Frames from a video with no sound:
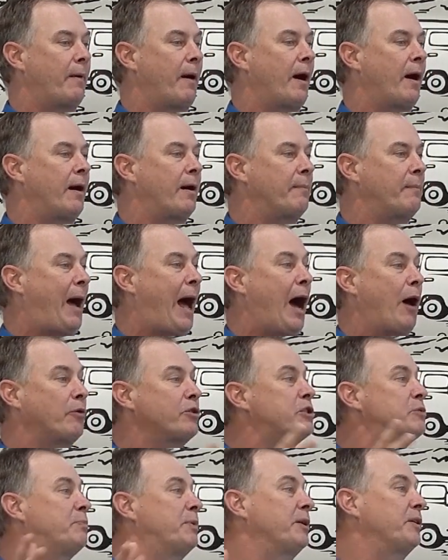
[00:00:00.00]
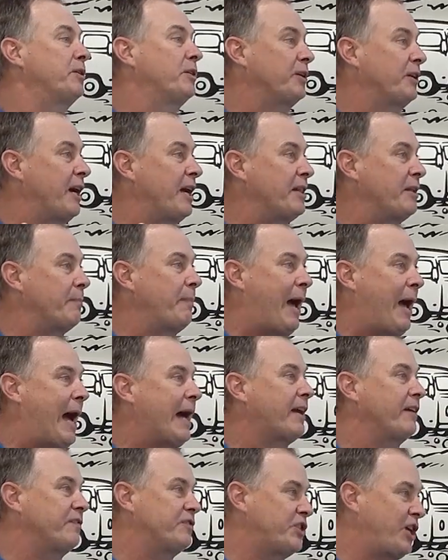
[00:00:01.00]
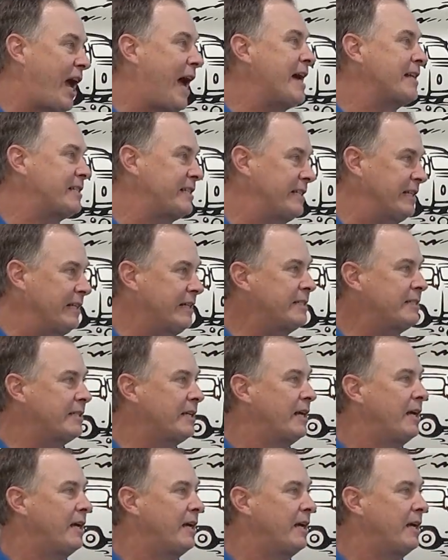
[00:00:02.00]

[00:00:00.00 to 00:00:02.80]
house builder on the back of chassis,